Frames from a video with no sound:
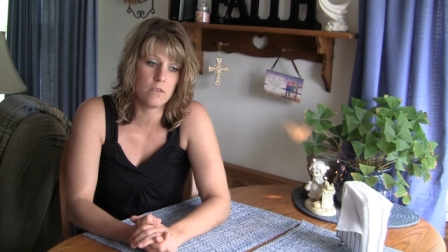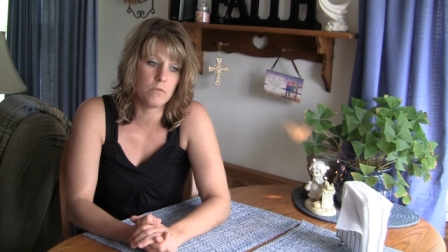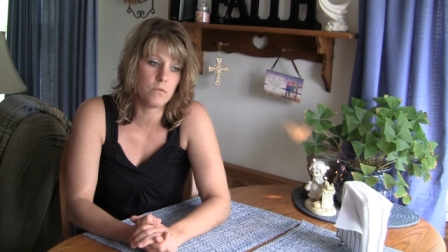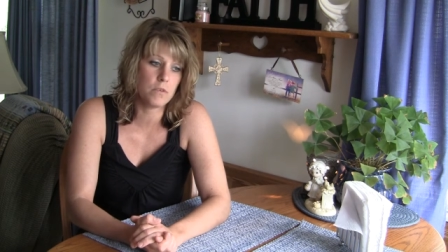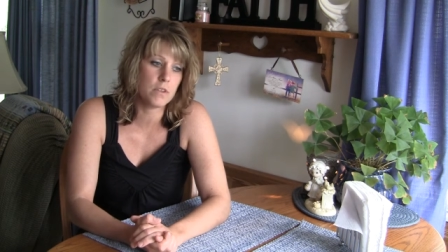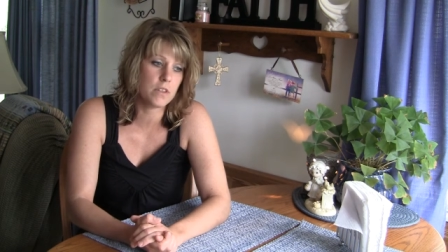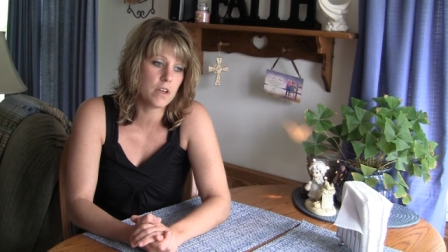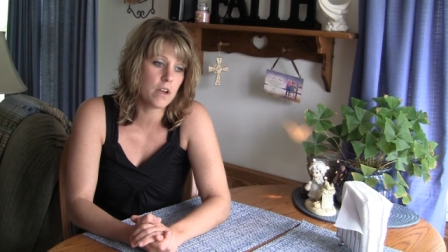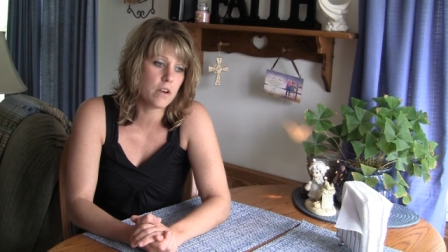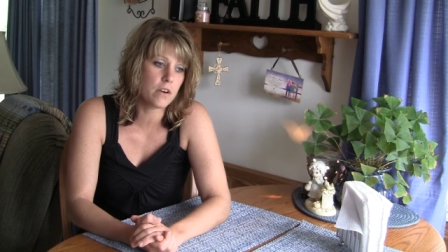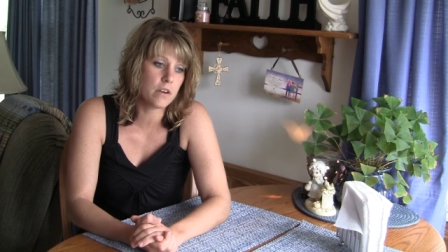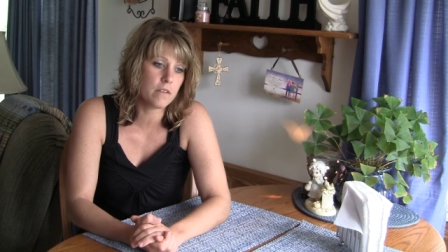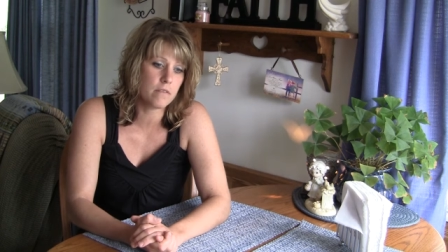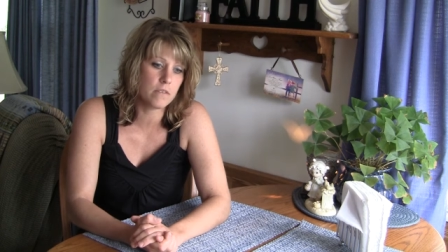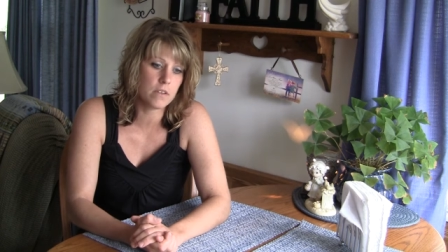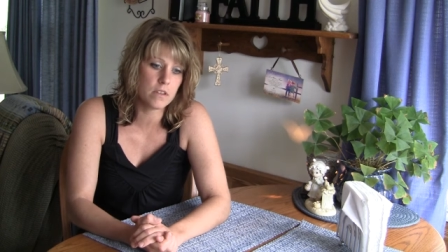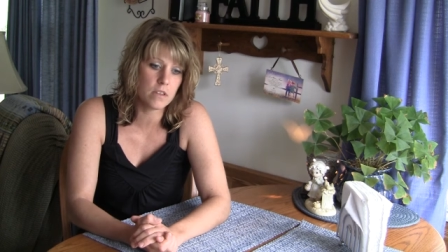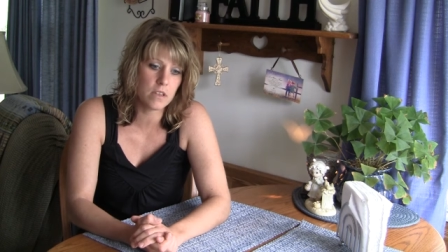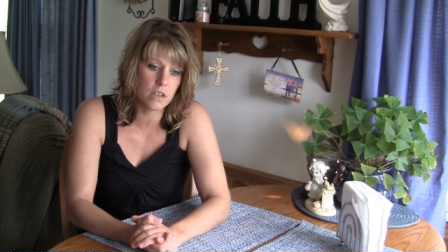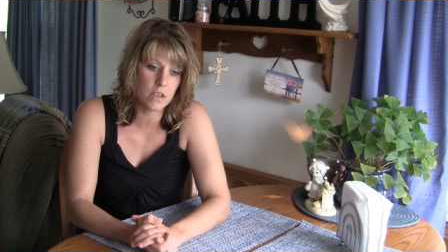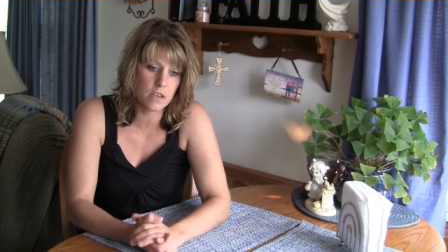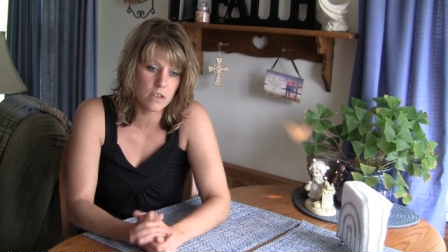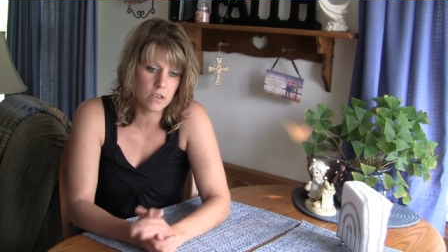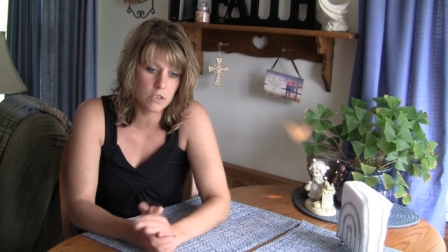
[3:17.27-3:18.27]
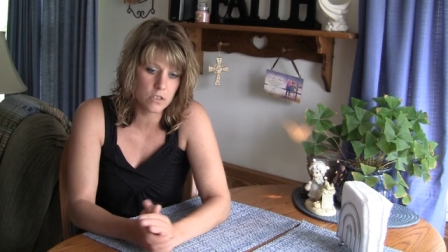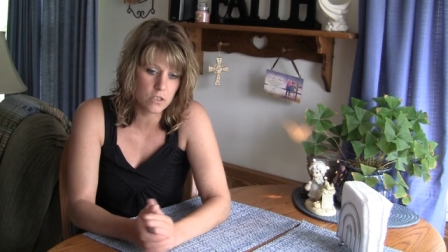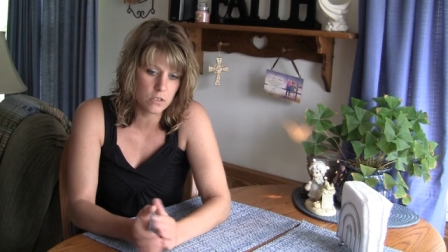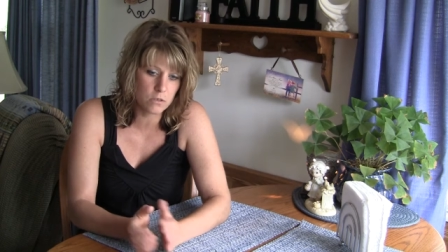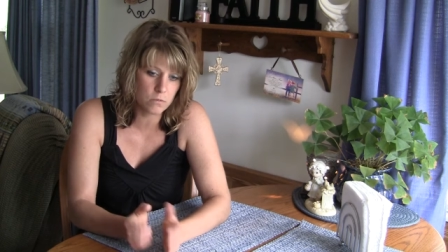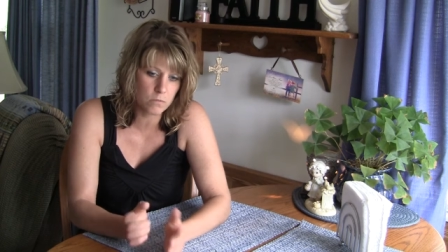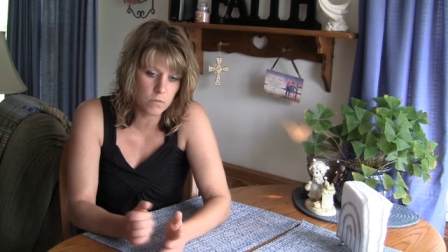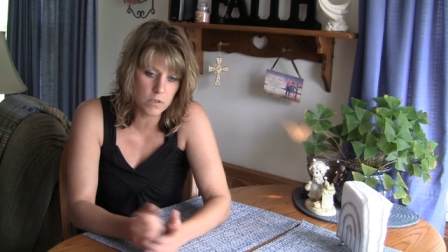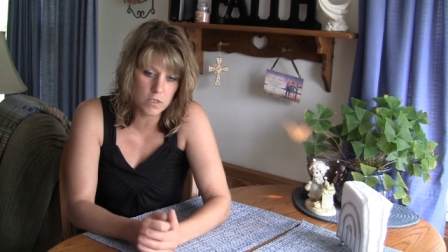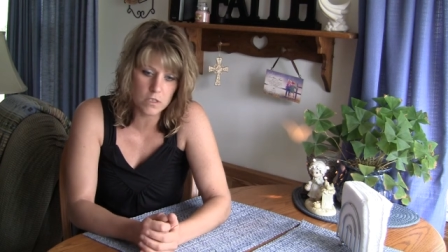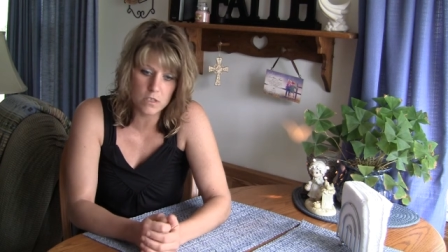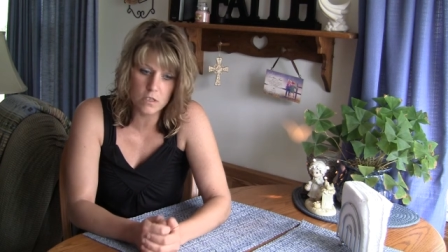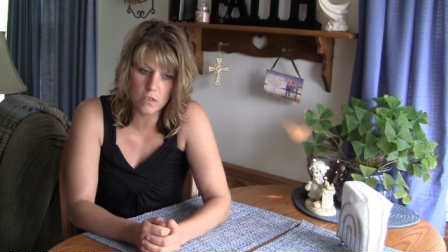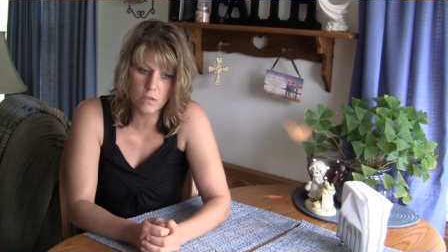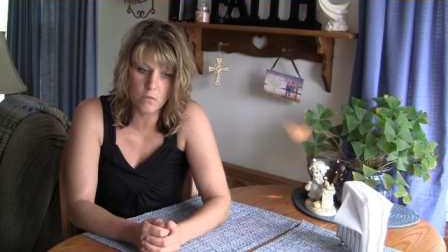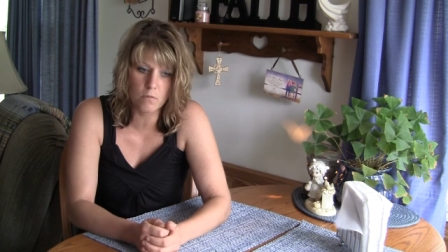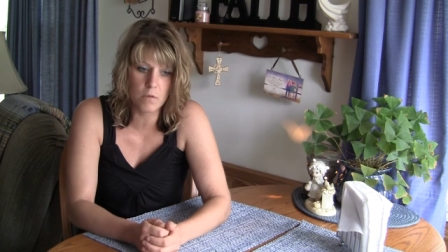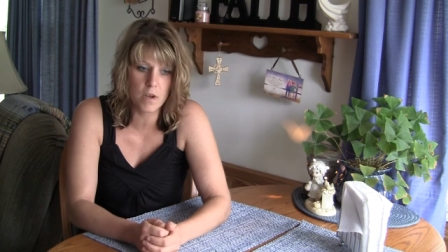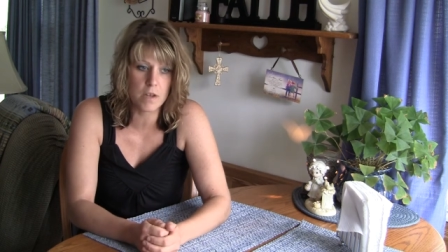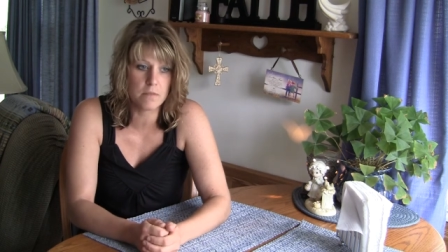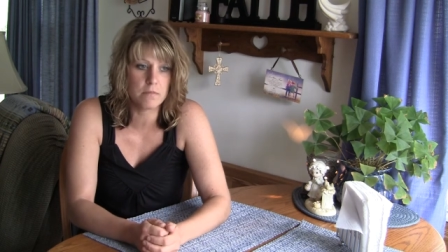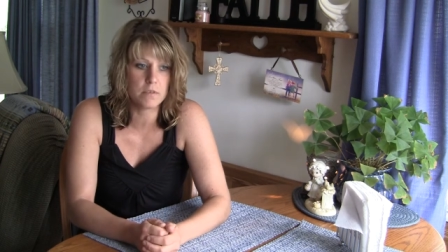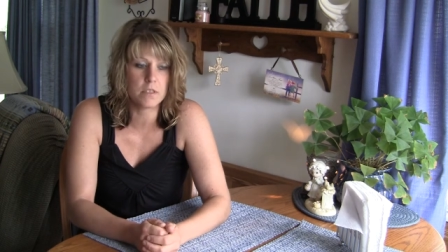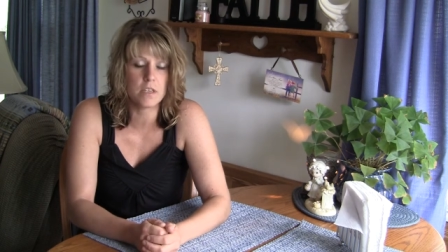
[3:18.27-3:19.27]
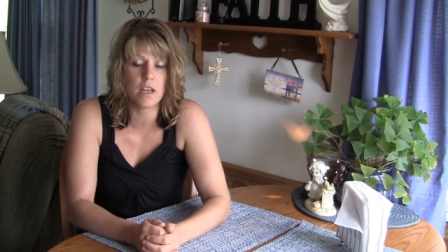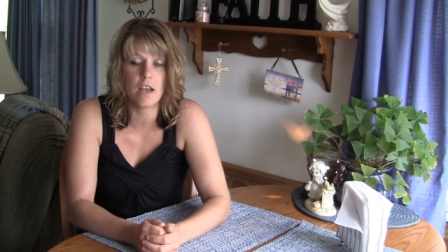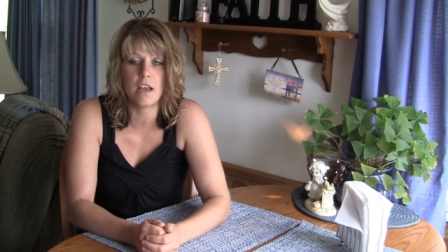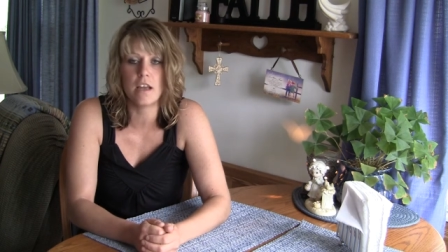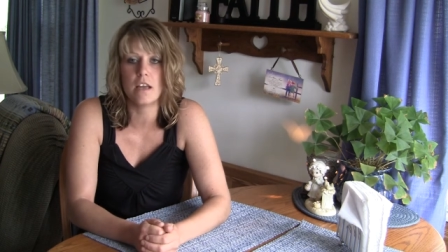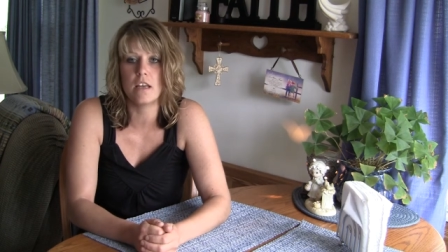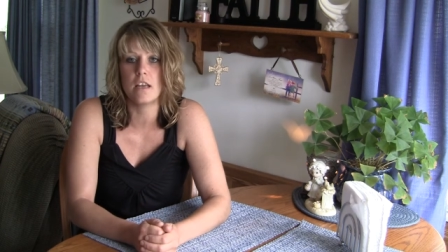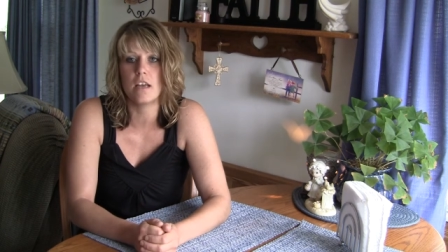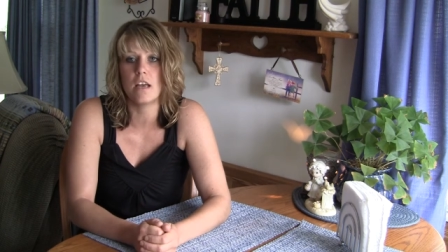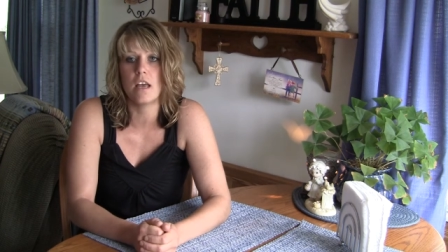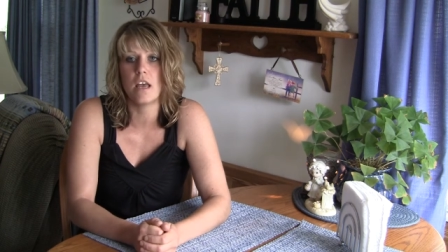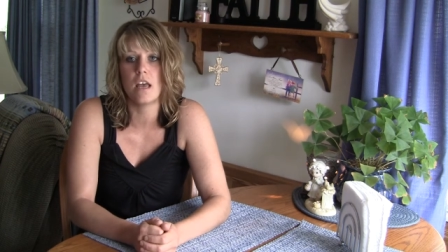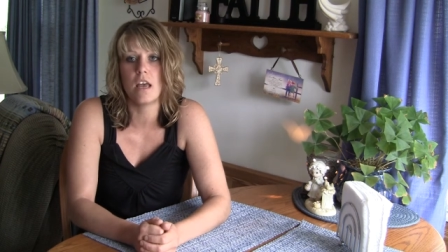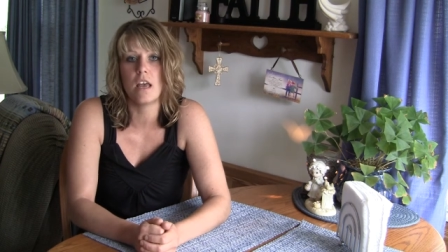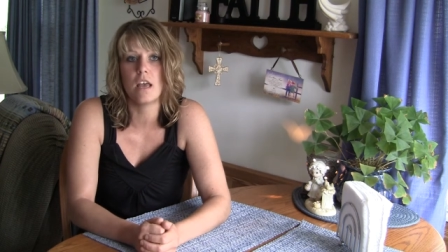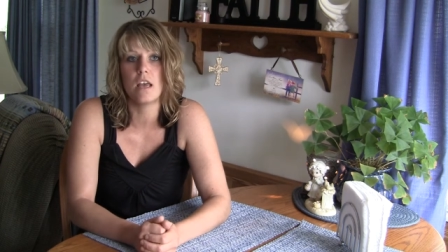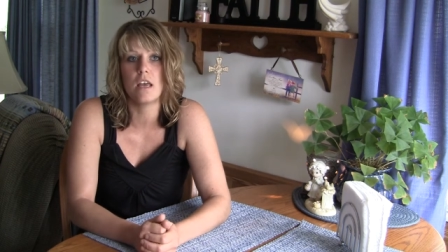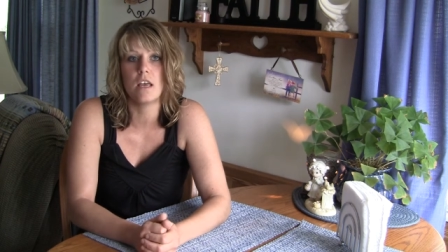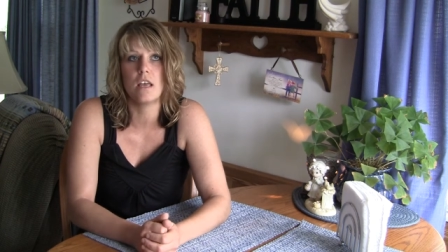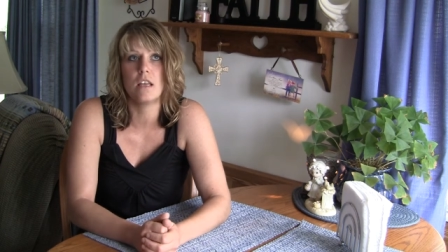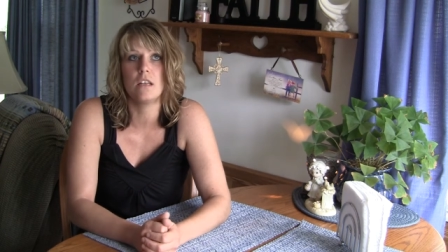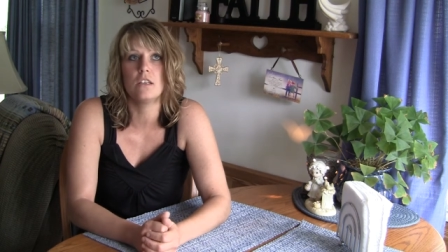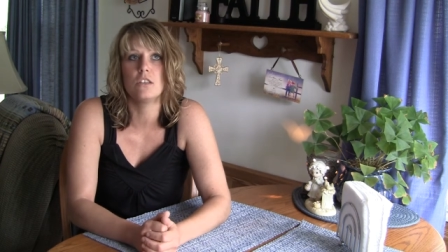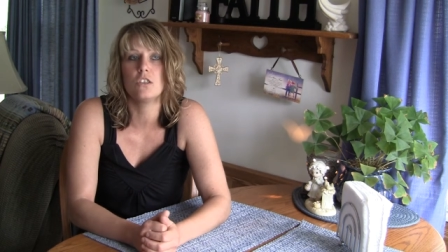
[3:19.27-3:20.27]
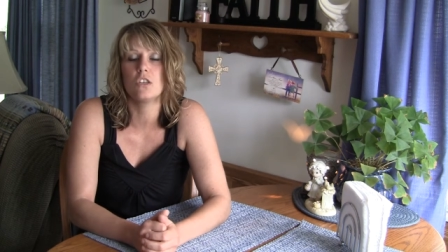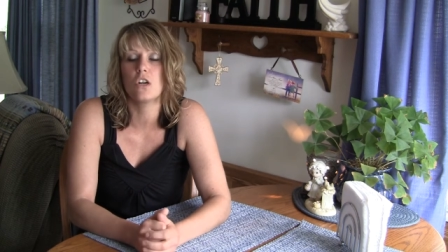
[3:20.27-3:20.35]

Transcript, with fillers: without even thinking, just went to the website and